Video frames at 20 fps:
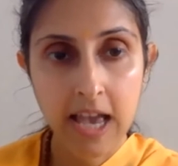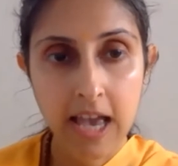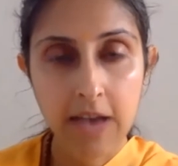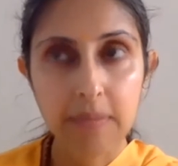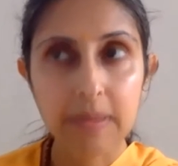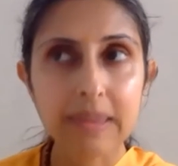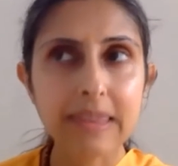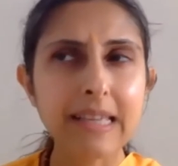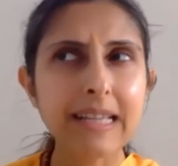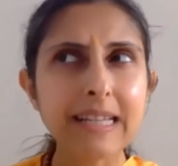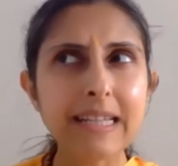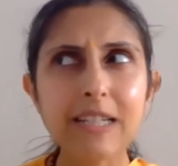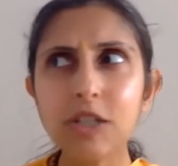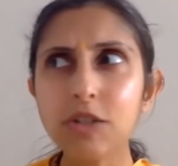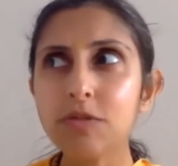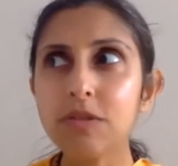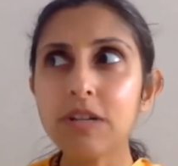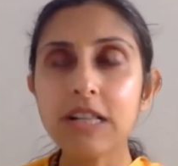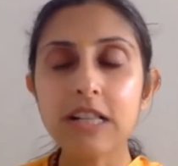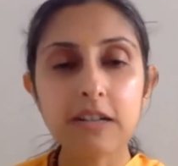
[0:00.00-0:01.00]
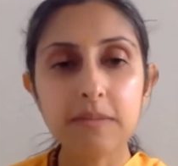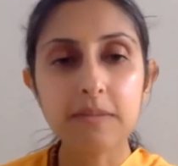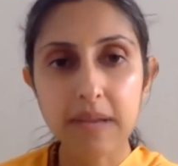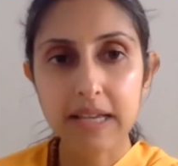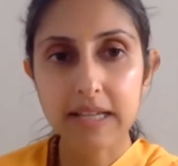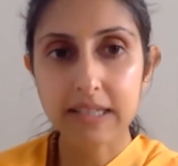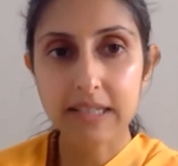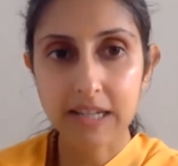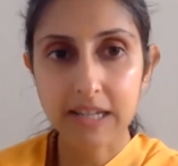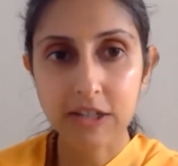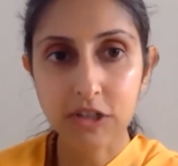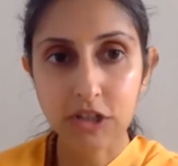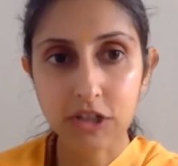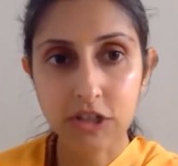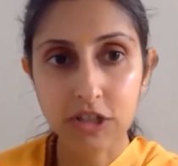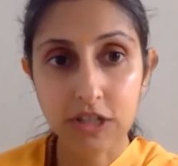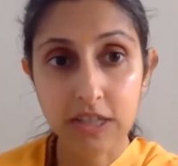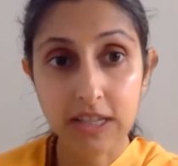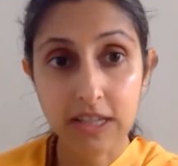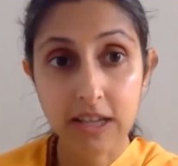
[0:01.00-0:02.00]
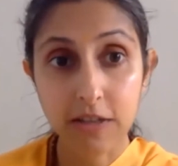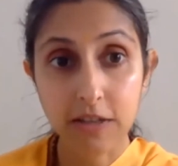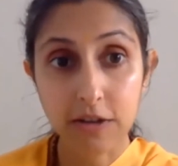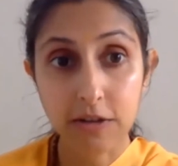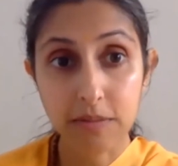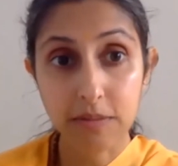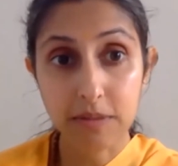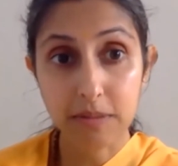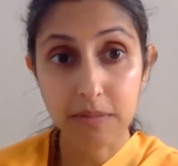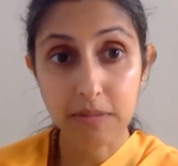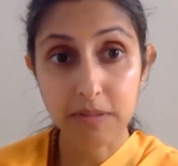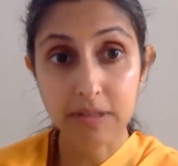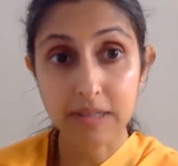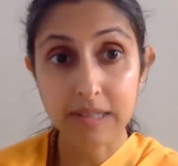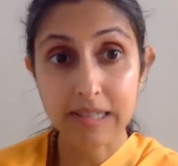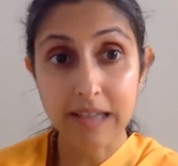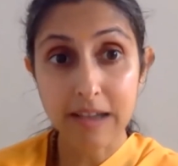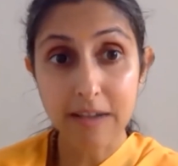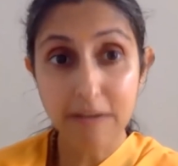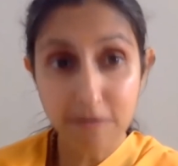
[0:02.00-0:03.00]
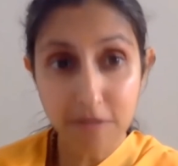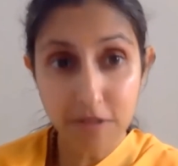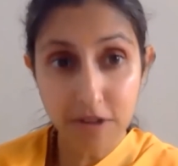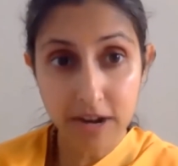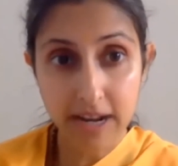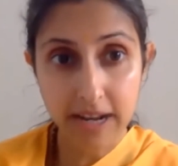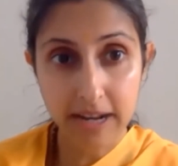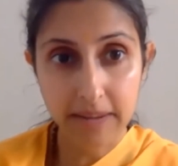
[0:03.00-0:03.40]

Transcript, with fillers: But they didn't really pay attention to the other people suffering.